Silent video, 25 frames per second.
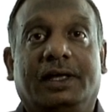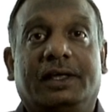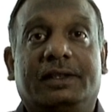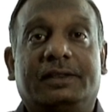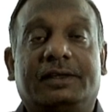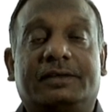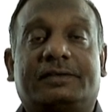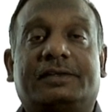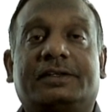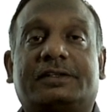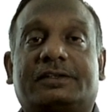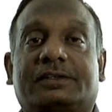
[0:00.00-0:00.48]

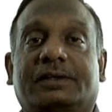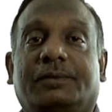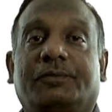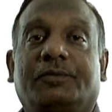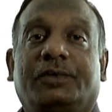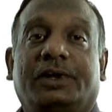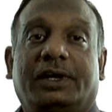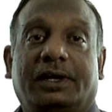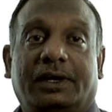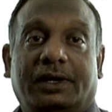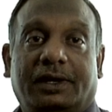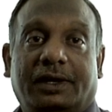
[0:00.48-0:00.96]
the system
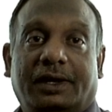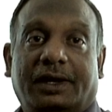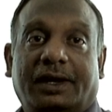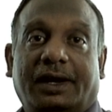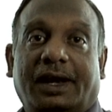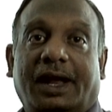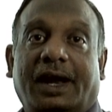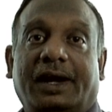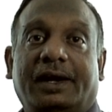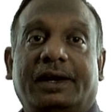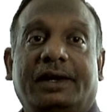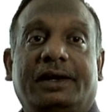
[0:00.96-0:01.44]
will
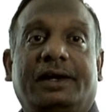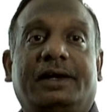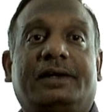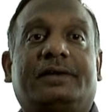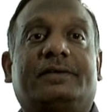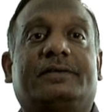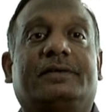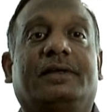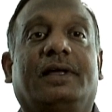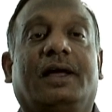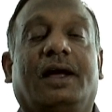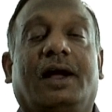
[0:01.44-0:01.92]
land in
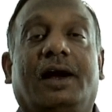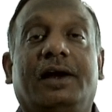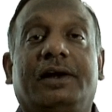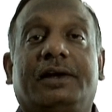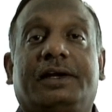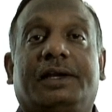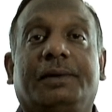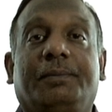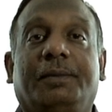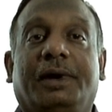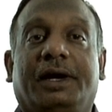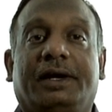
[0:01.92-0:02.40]
its
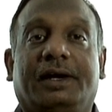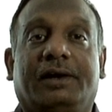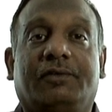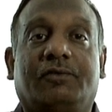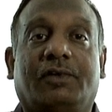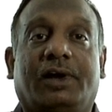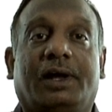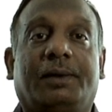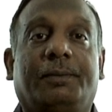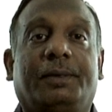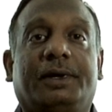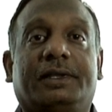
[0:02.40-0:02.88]
ultimate
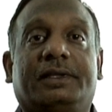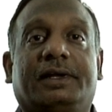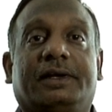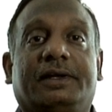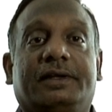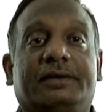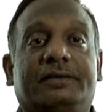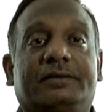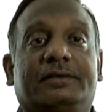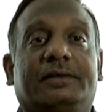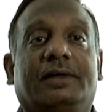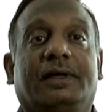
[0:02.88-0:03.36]
environment, that
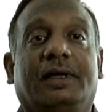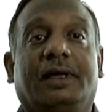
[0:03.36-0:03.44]
is